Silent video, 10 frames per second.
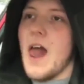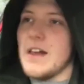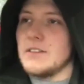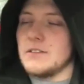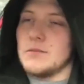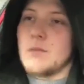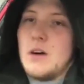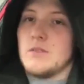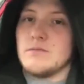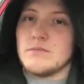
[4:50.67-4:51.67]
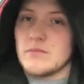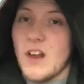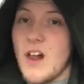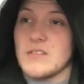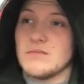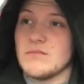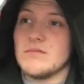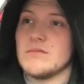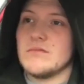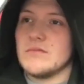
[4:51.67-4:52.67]
And, well,
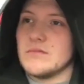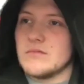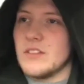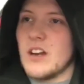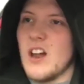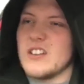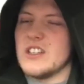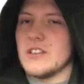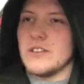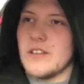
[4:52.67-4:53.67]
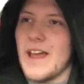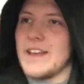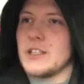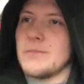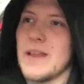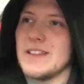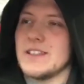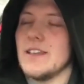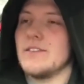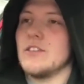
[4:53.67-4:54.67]
the clutch isn't that
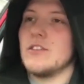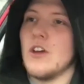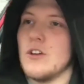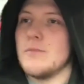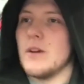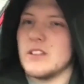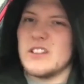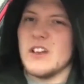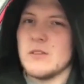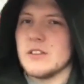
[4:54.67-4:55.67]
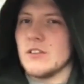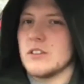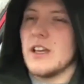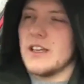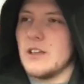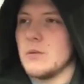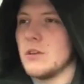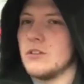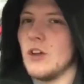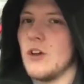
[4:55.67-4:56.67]
expensive to do, but still, it's not something you
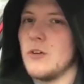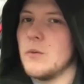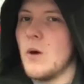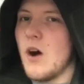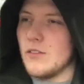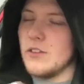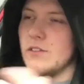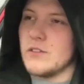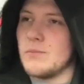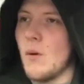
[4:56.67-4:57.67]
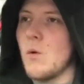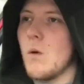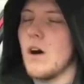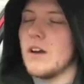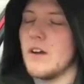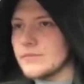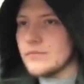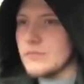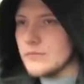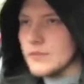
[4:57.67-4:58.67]
want to do after you've just bought one.
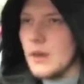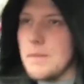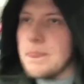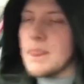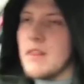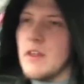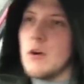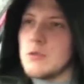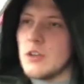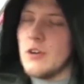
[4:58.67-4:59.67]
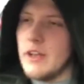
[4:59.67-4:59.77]
And then also